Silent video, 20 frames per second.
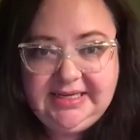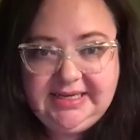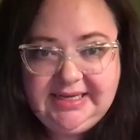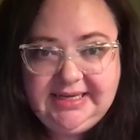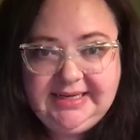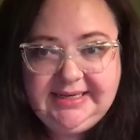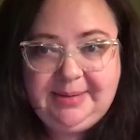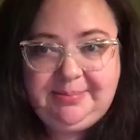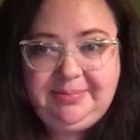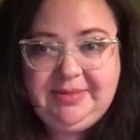
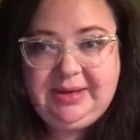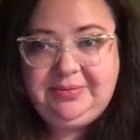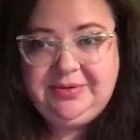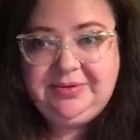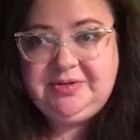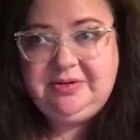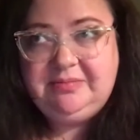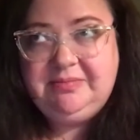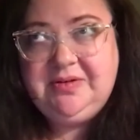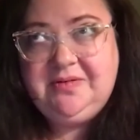Yep, that was
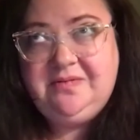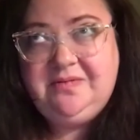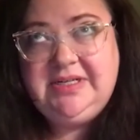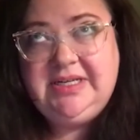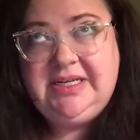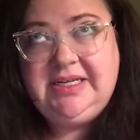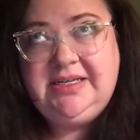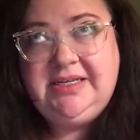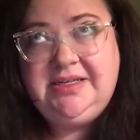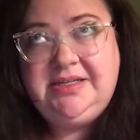removed
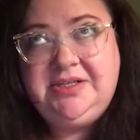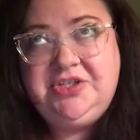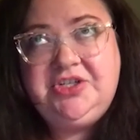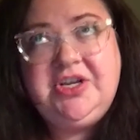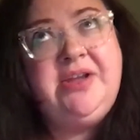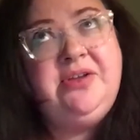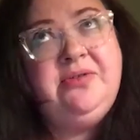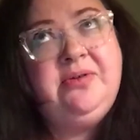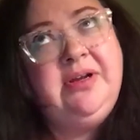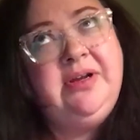in
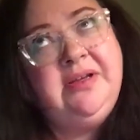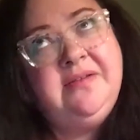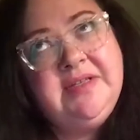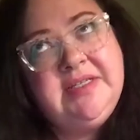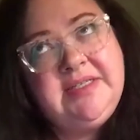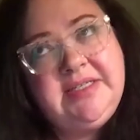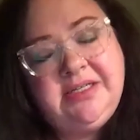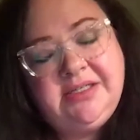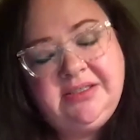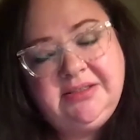January of
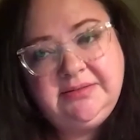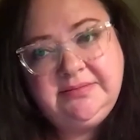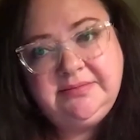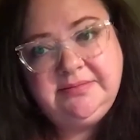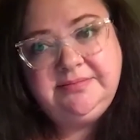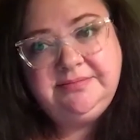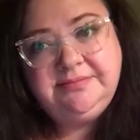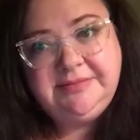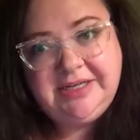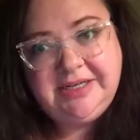this year,
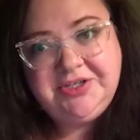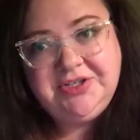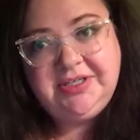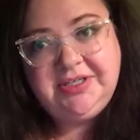actually.